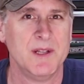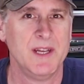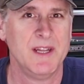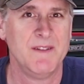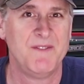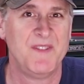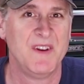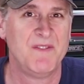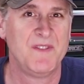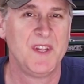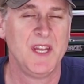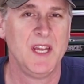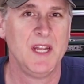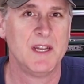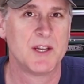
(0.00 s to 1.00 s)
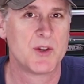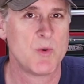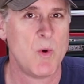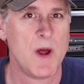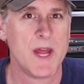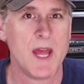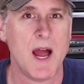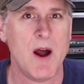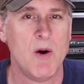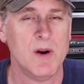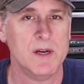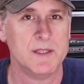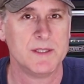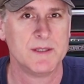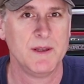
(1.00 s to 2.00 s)
in 15 to 20
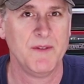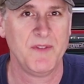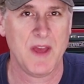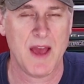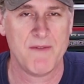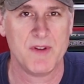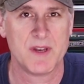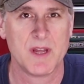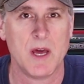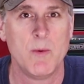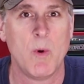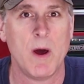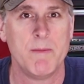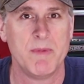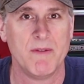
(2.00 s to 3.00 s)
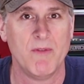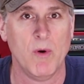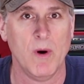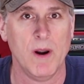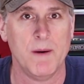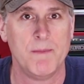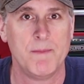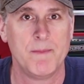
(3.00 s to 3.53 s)
hours if you haven't done one before.